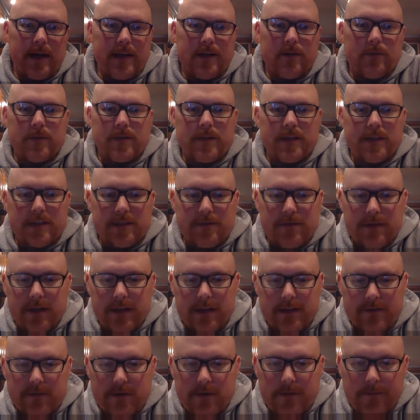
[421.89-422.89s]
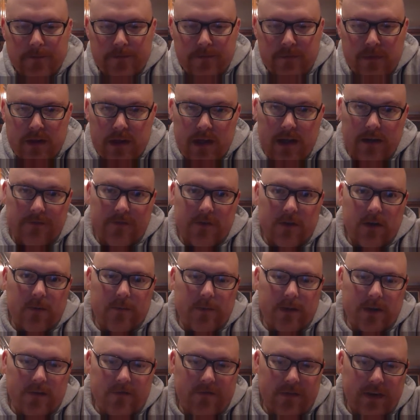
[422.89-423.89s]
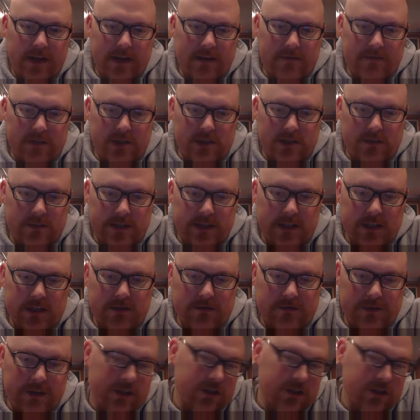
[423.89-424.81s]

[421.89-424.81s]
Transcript: with this flavor if they're a big fan of the Swedish Fish.